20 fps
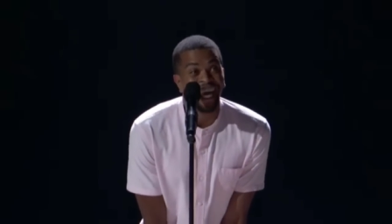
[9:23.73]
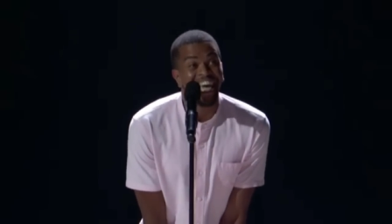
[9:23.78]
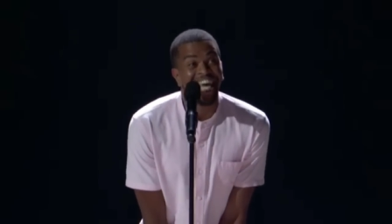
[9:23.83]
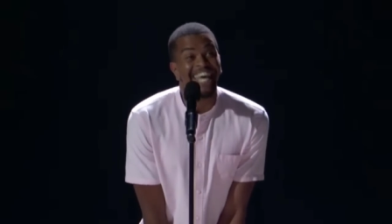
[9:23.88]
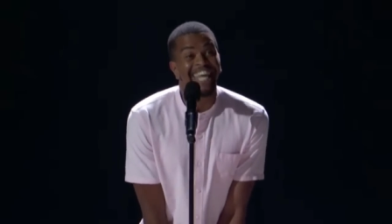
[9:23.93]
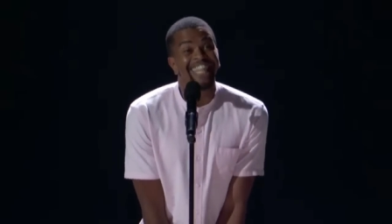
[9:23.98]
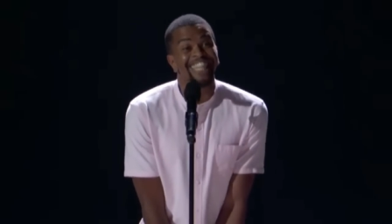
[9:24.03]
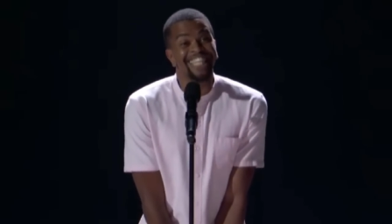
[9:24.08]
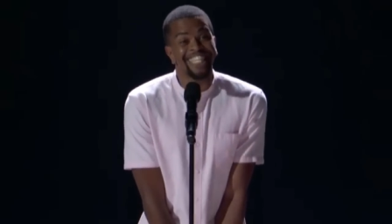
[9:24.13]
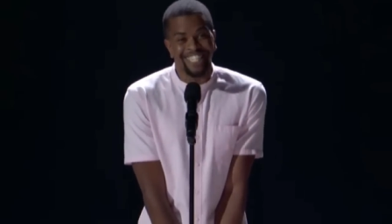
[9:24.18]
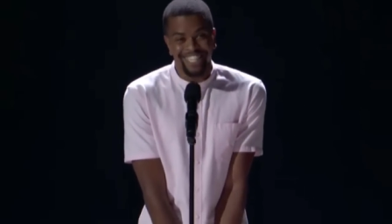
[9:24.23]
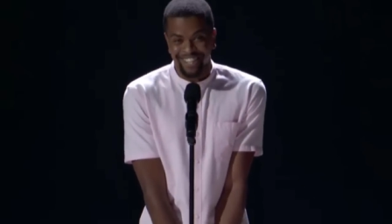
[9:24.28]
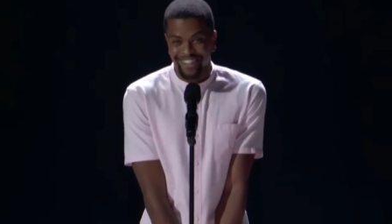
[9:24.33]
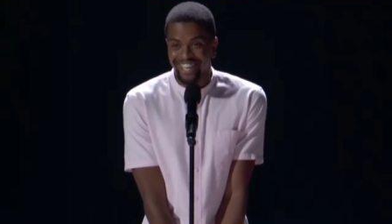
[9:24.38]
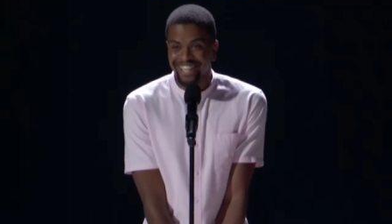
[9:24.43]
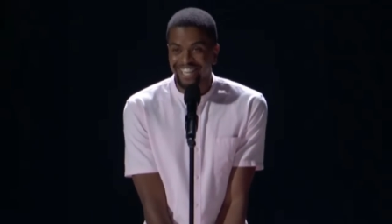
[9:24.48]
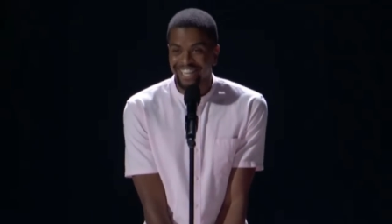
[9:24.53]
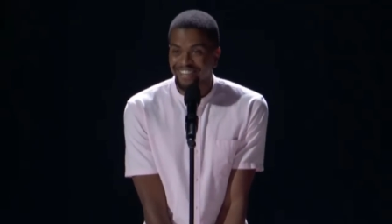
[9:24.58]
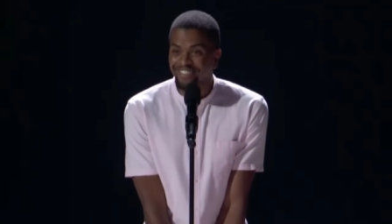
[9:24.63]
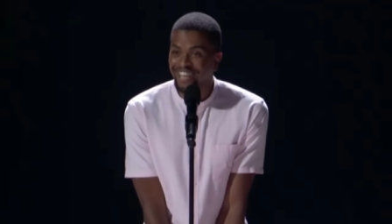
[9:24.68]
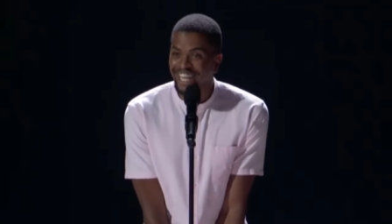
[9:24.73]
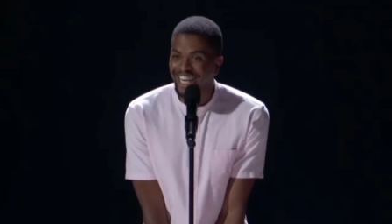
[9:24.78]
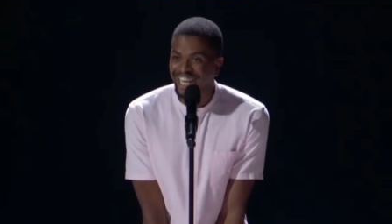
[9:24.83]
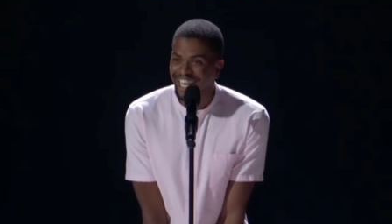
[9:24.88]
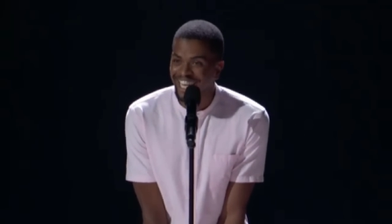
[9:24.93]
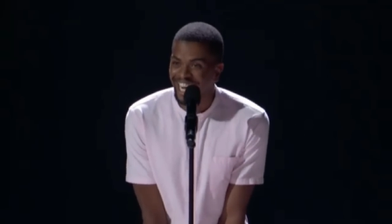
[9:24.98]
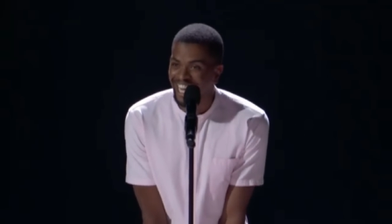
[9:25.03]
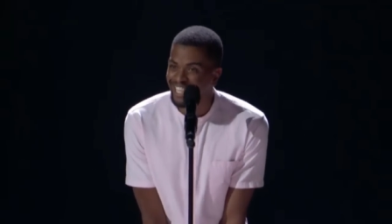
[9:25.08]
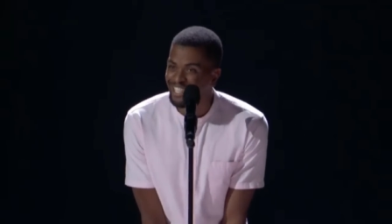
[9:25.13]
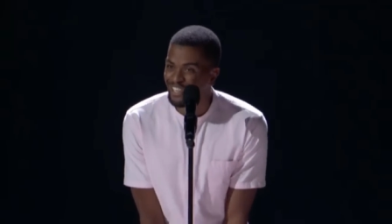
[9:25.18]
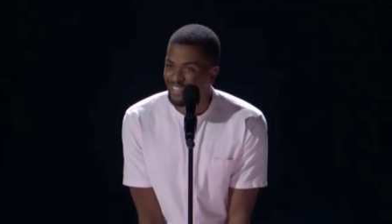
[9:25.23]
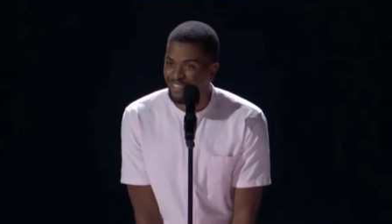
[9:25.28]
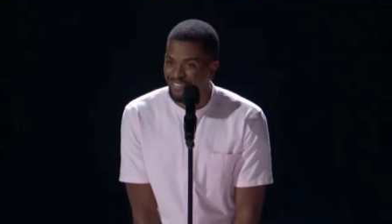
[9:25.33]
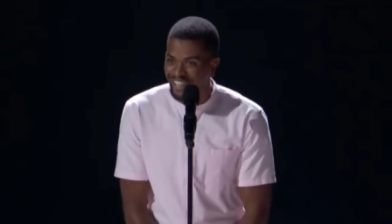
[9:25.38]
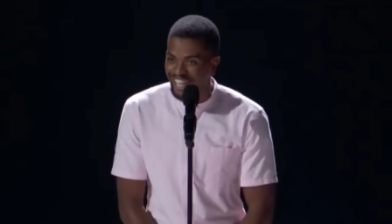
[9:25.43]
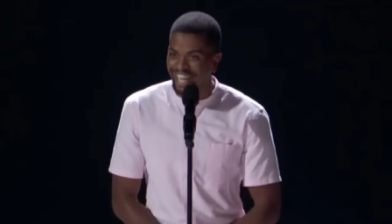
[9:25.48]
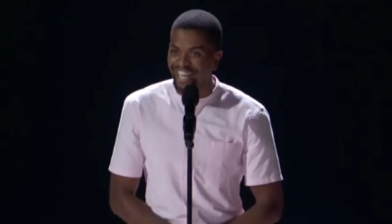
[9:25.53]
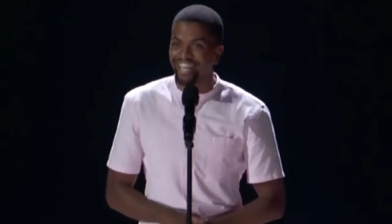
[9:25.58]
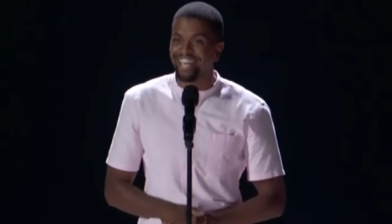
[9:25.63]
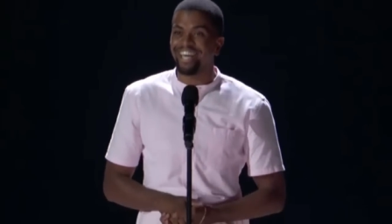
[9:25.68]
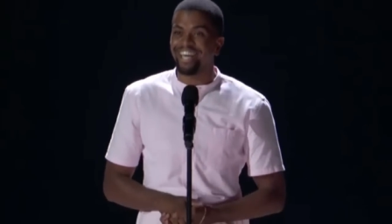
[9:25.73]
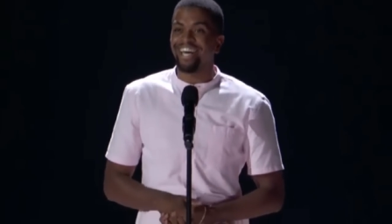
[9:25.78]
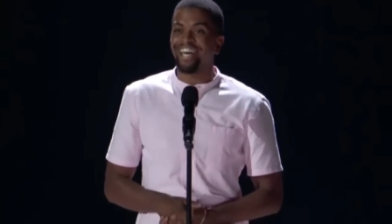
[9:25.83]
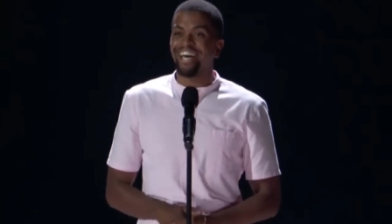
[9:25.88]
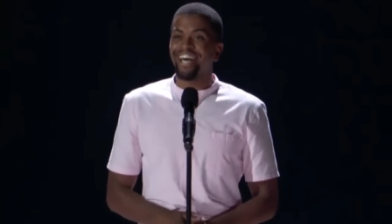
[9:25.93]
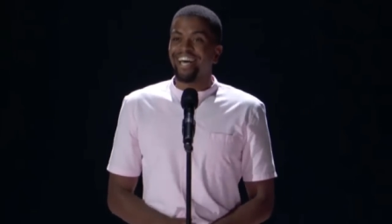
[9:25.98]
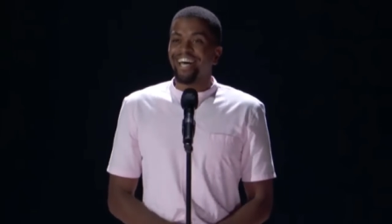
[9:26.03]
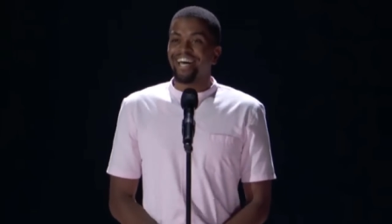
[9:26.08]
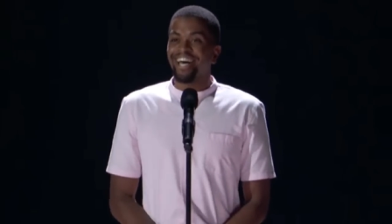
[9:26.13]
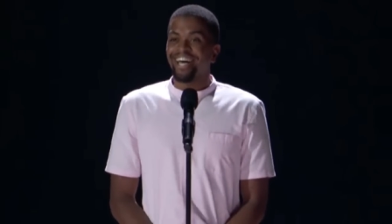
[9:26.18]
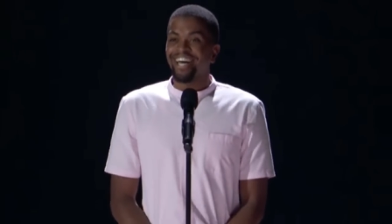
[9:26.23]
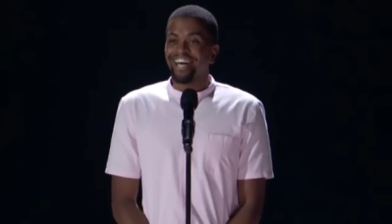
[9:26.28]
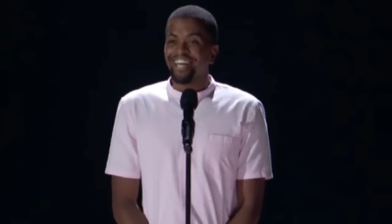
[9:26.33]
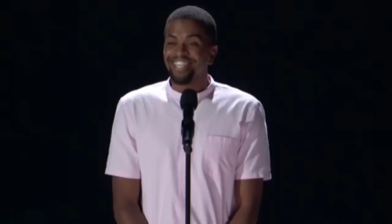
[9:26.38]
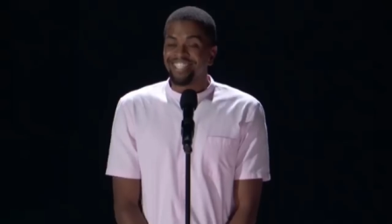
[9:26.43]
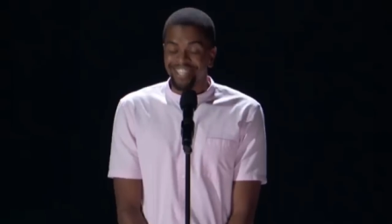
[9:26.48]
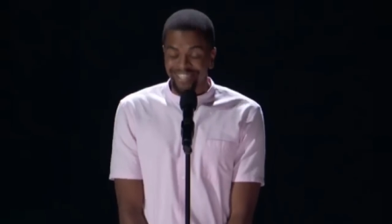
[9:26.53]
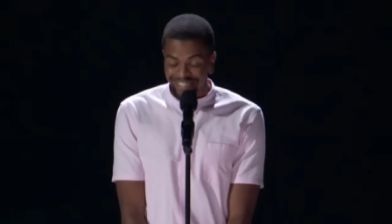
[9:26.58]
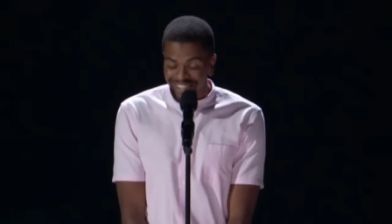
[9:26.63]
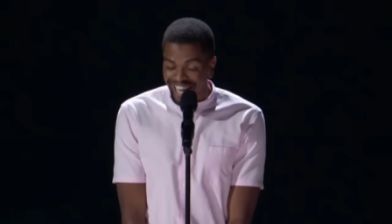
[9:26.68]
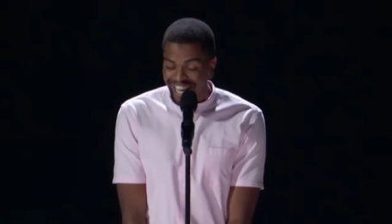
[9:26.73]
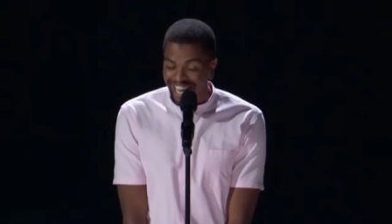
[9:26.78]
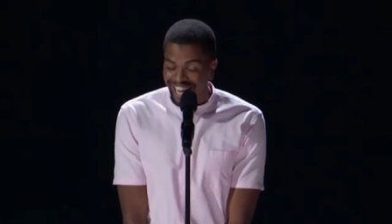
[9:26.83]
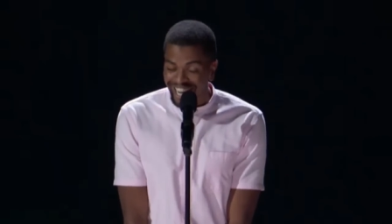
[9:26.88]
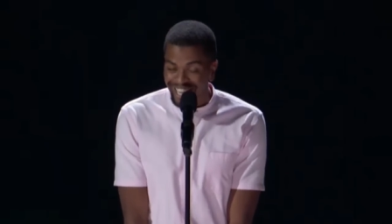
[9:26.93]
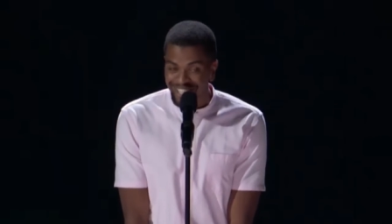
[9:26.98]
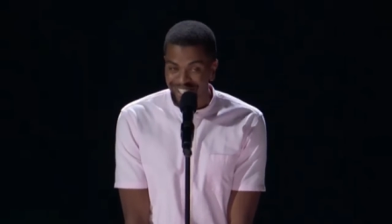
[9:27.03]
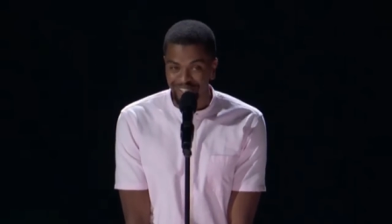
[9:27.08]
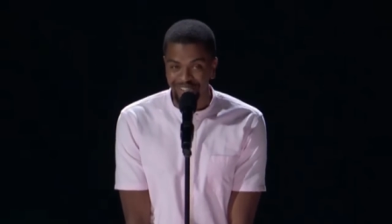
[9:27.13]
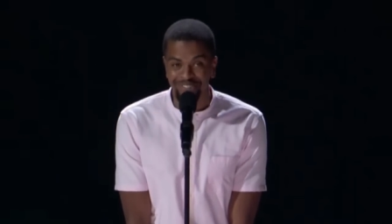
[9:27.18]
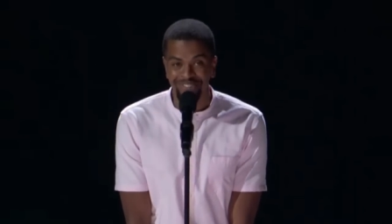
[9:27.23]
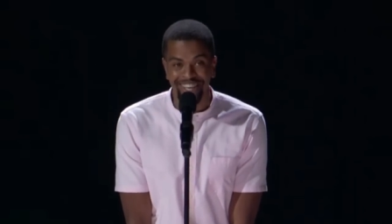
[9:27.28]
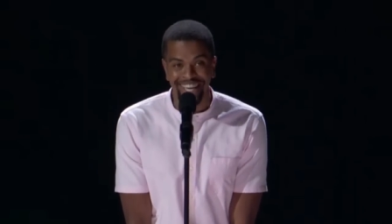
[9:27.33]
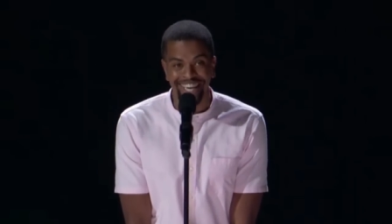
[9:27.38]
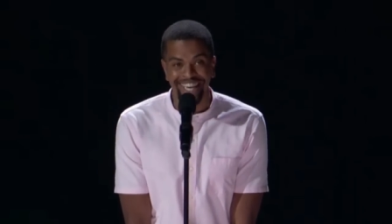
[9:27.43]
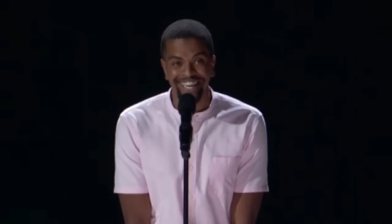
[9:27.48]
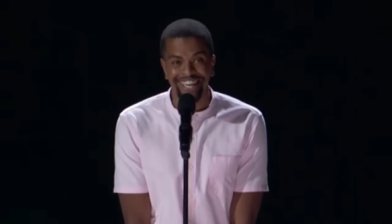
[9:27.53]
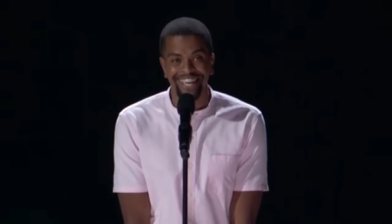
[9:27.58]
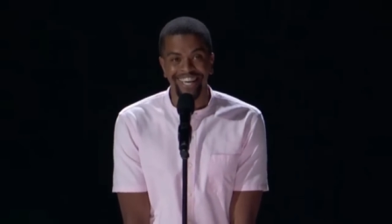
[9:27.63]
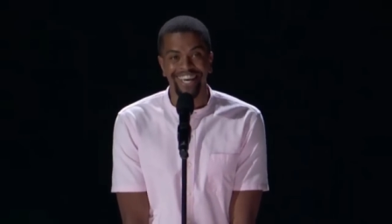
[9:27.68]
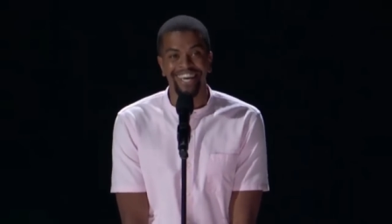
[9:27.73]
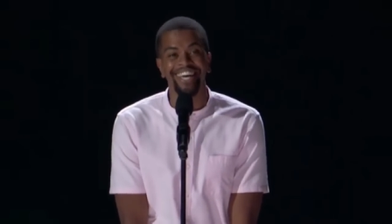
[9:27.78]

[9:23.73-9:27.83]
and this year I think I'm getting an ice cream cake. Do you like ice cream cake?